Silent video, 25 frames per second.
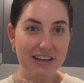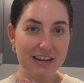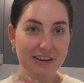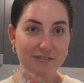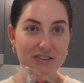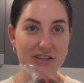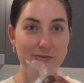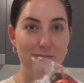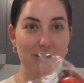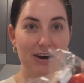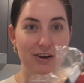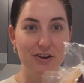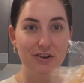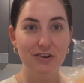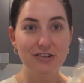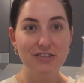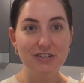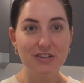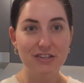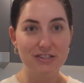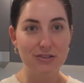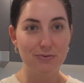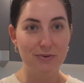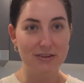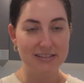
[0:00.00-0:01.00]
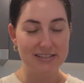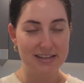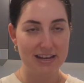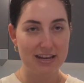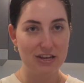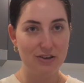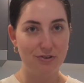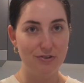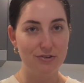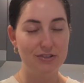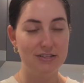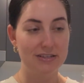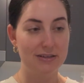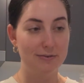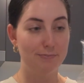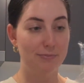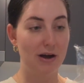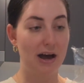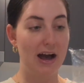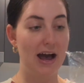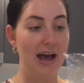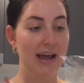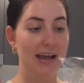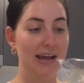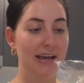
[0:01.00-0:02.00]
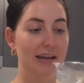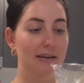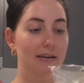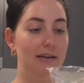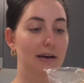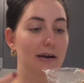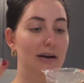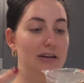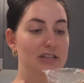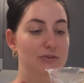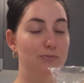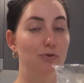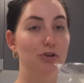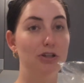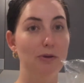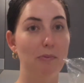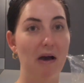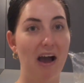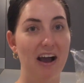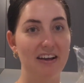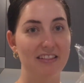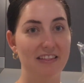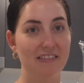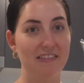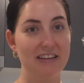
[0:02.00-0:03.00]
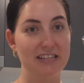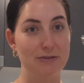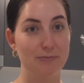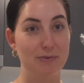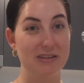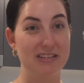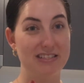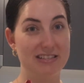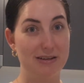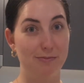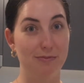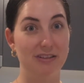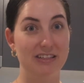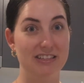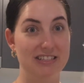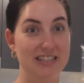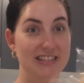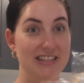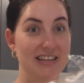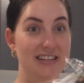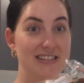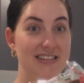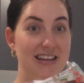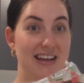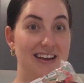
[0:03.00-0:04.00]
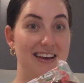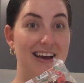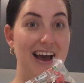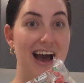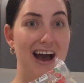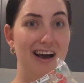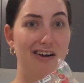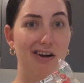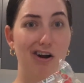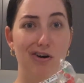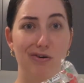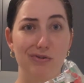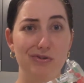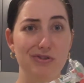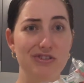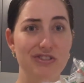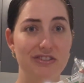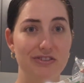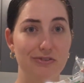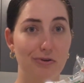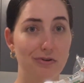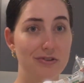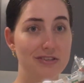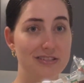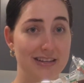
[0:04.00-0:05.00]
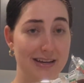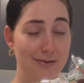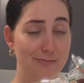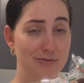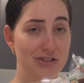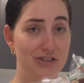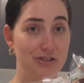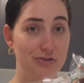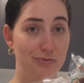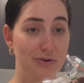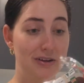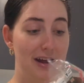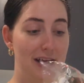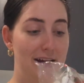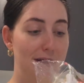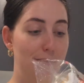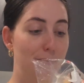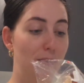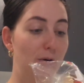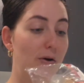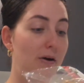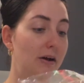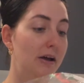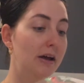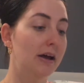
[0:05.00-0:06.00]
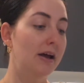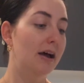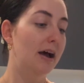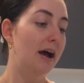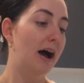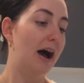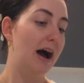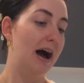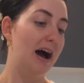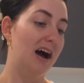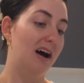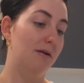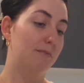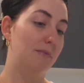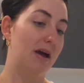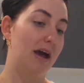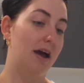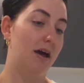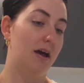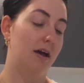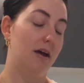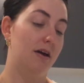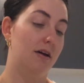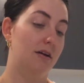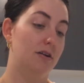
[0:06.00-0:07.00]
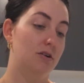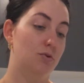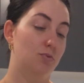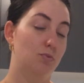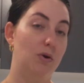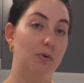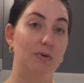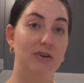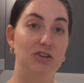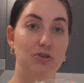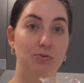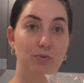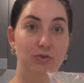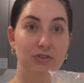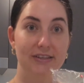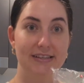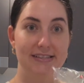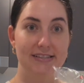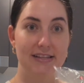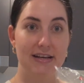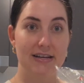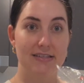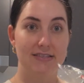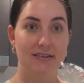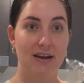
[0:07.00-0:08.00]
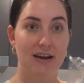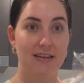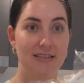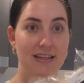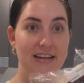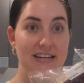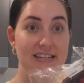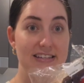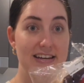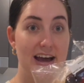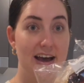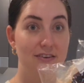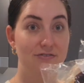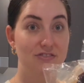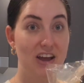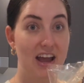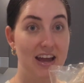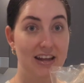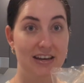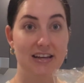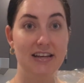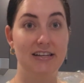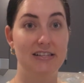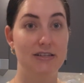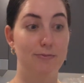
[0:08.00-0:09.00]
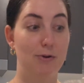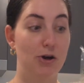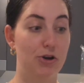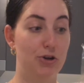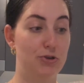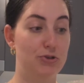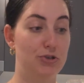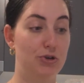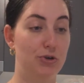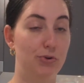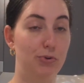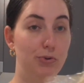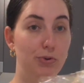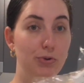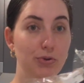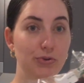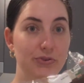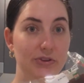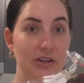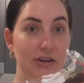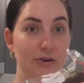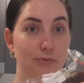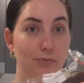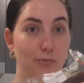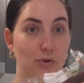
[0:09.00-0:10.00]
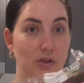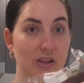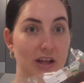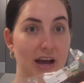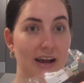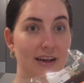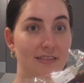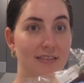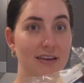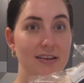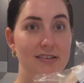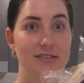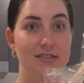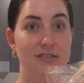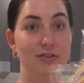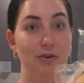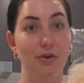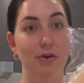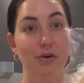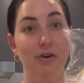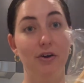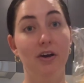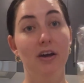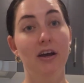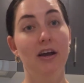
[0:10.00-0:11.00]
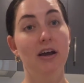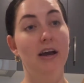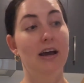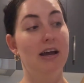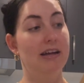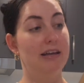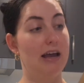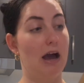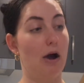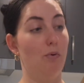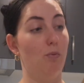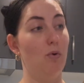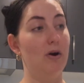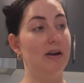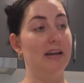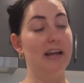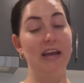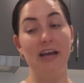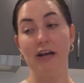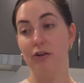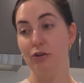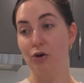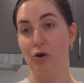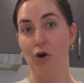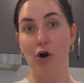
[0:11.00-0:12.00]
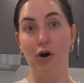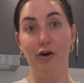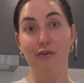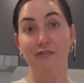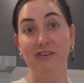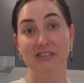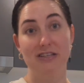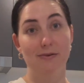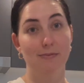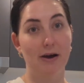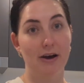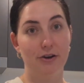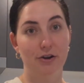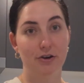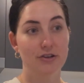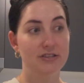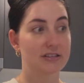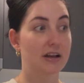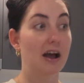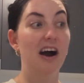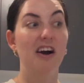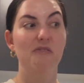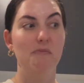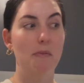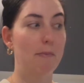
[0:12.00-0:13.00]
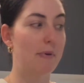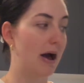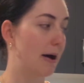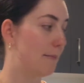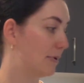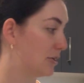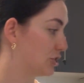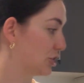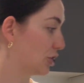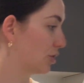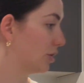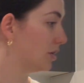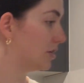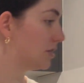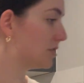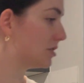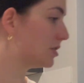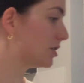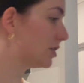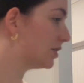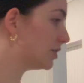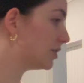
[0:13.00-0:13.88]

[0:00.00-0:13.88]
of tomatoes, because the ones I used to buy in a smaller pack than this, but similar to this at Coles, don't seem to do it anymore. And we went to Woolies last night and they didn't have any tomatoes at all that were like this. So yeah, 1 kilo of tomatoes. Can't remember how much it cost.